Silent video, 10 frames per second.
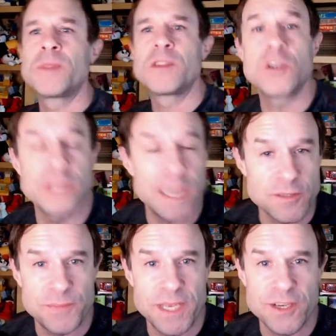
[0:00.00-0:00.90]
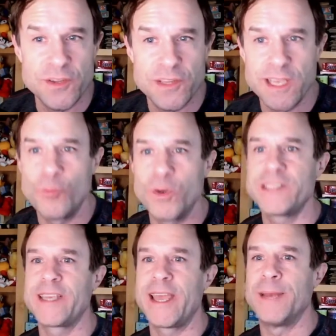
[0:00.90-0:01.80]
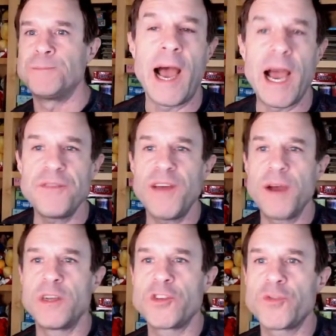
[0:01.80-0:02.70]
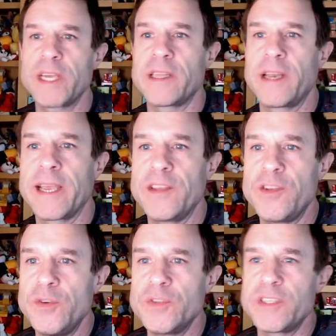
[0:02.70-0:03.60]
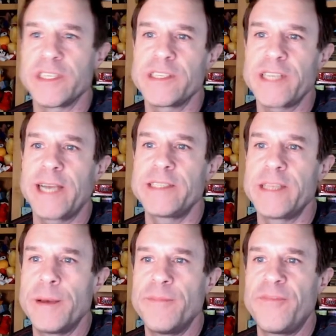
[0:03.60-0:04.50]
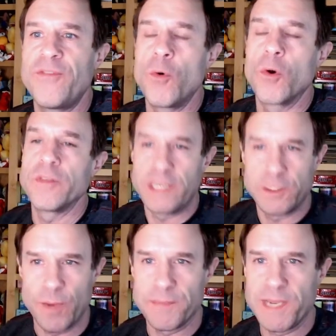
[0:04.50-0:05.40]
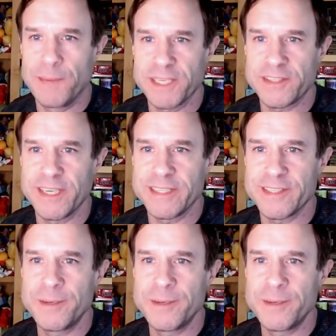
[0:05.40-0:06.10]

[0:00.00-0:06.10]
turned out to be a good thing once again. I found a trick that I could use to size them for these webcomic sites.